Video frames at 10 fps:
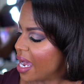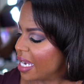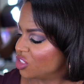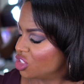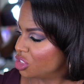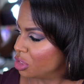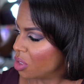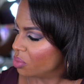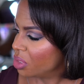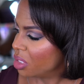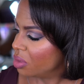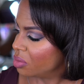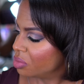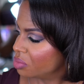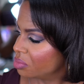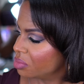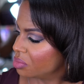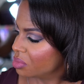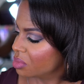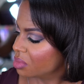I just don't know
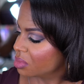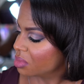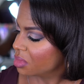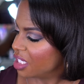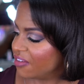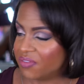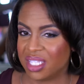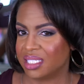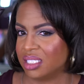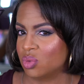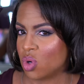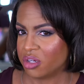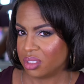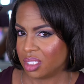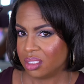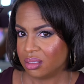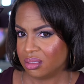if this is worth it.